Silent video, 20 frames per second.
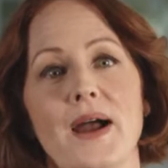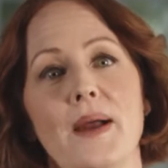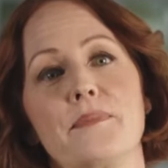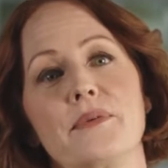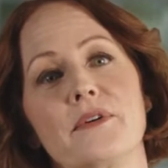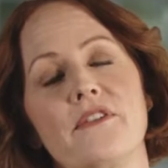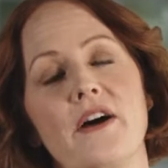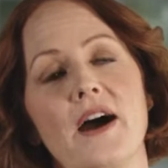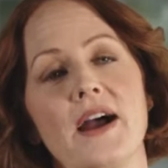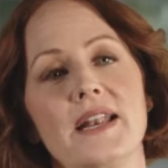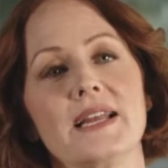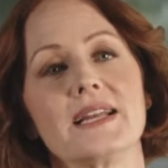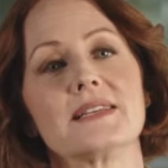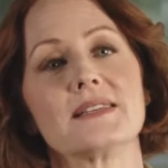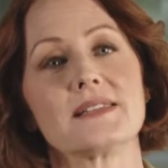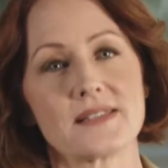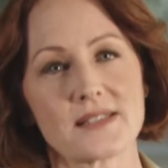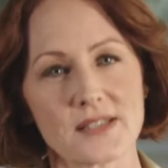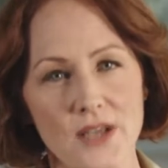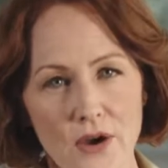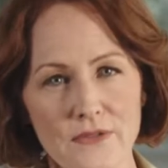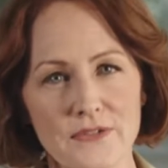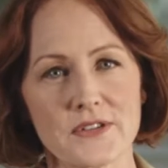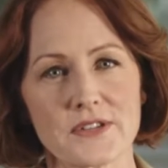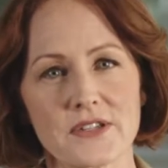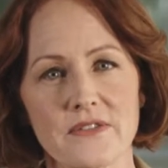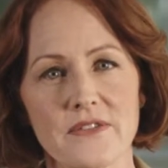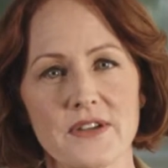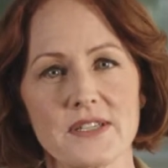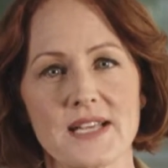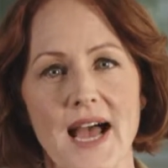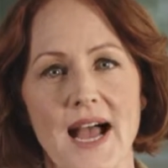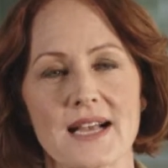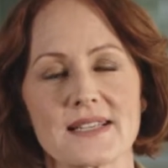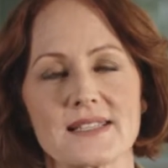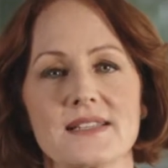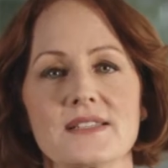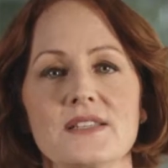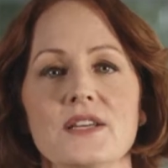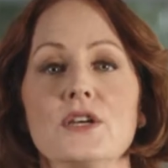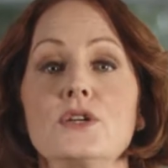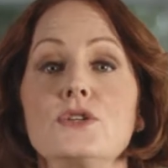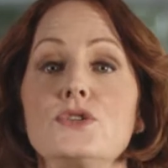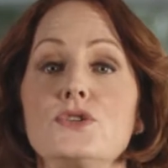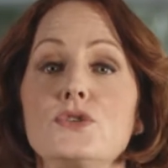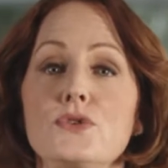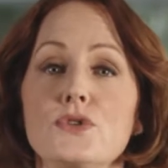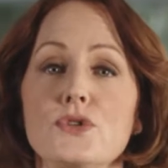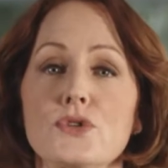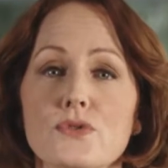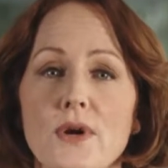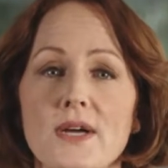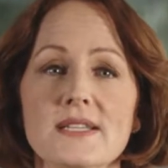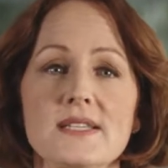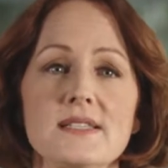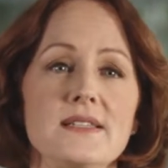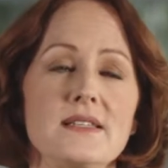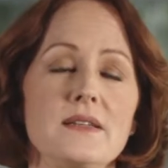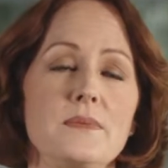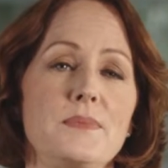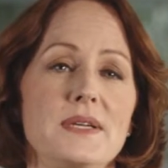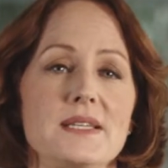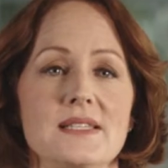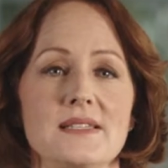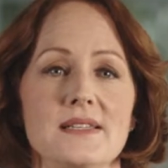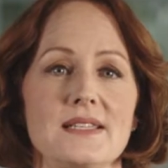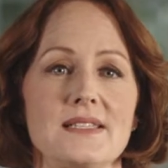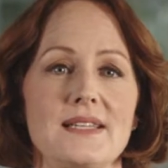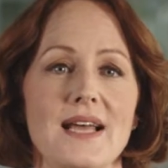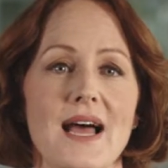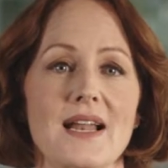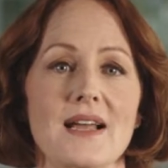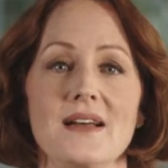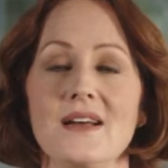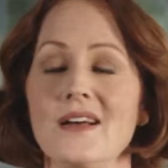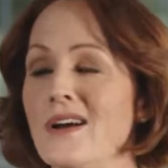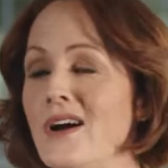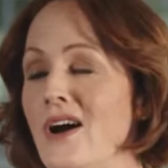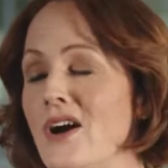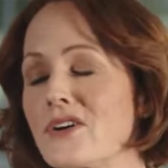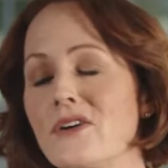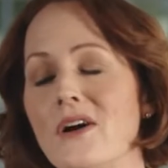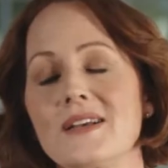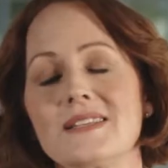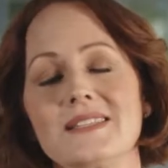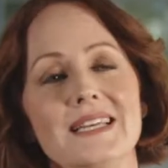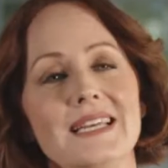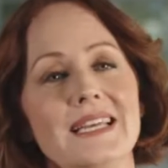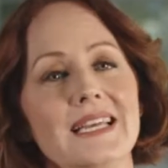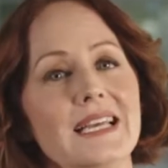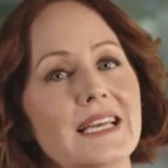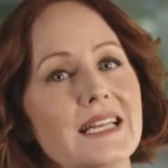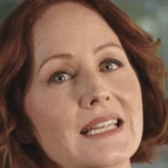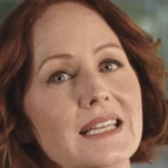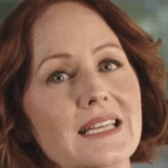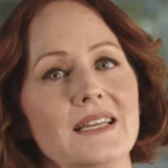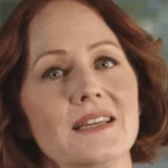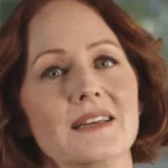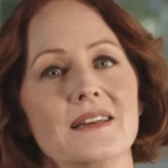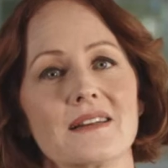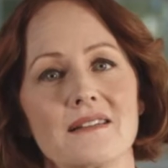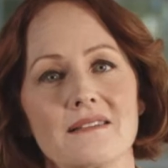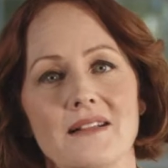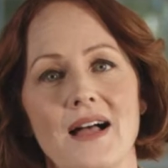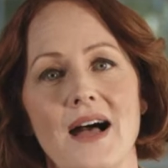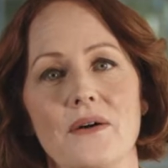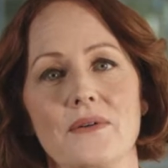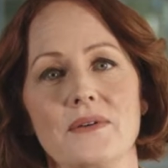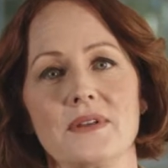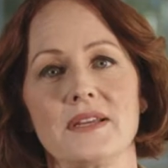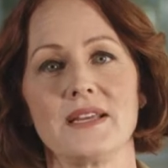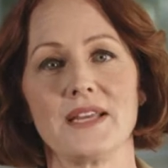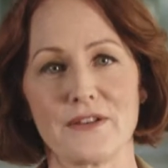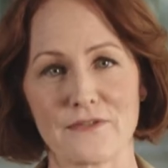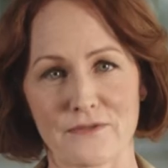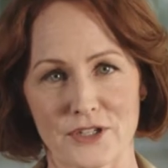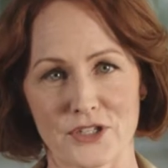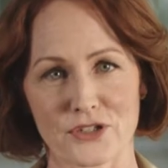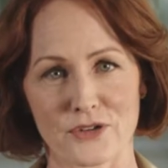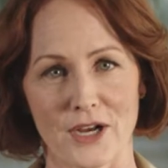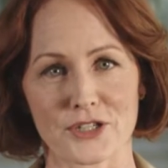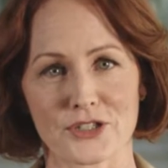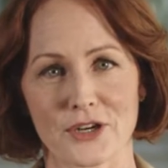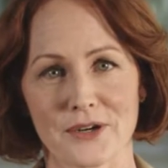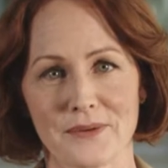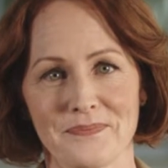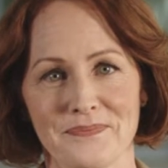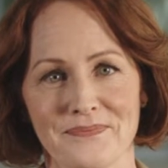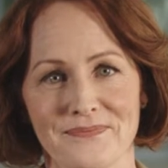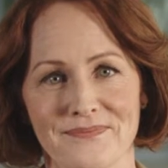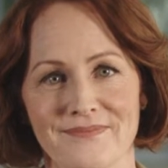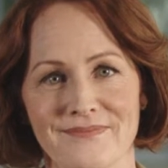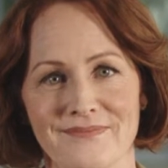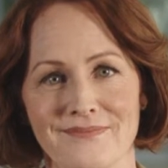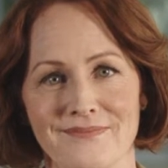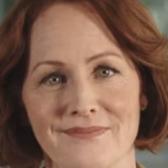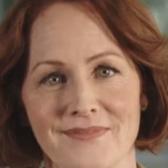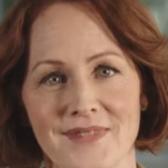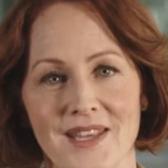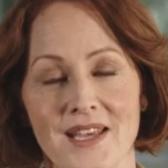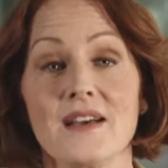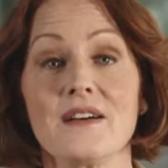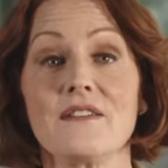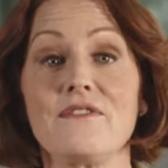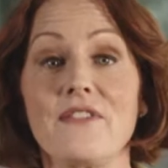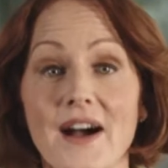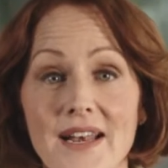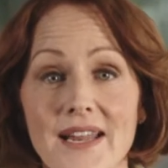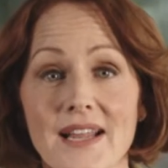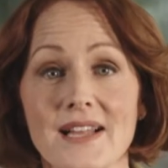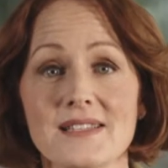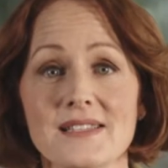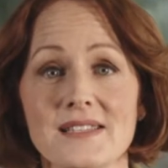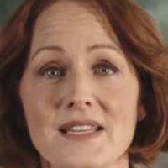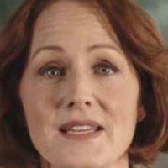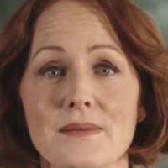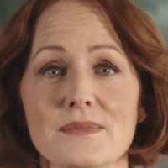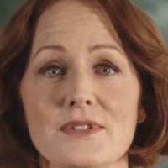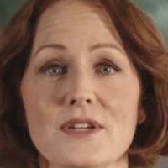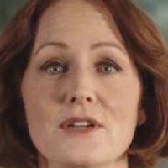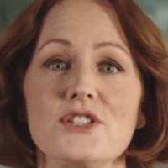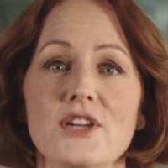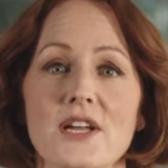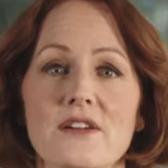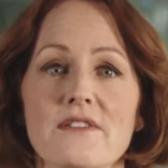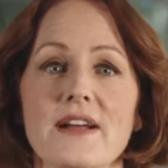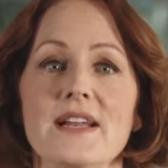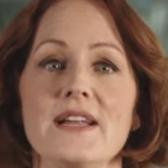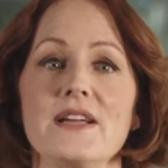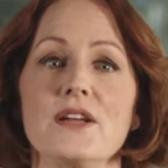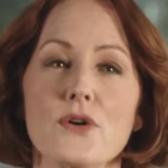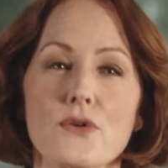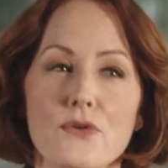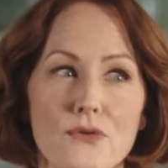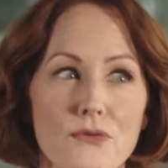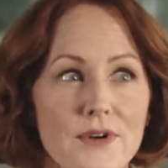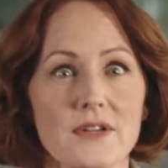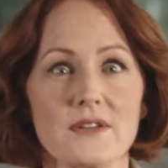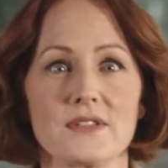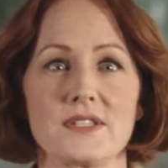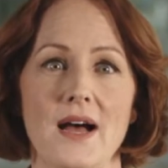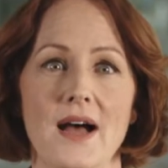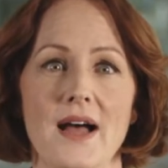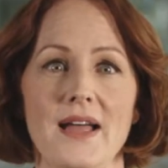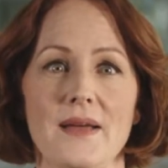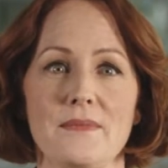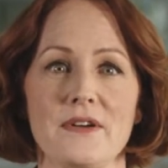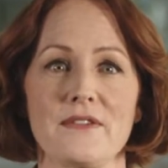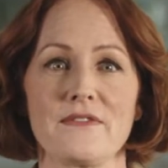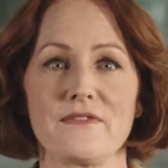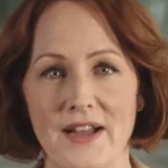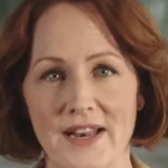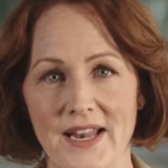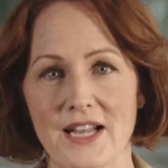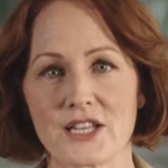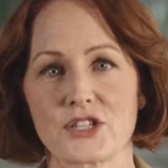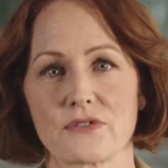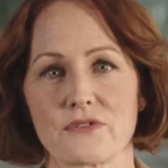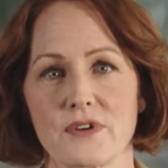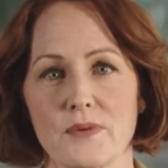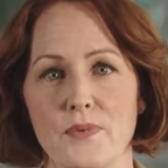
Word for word: by providing self-service access to trusted business data across any cloud infrastructure. Finance teams are generating real-time financial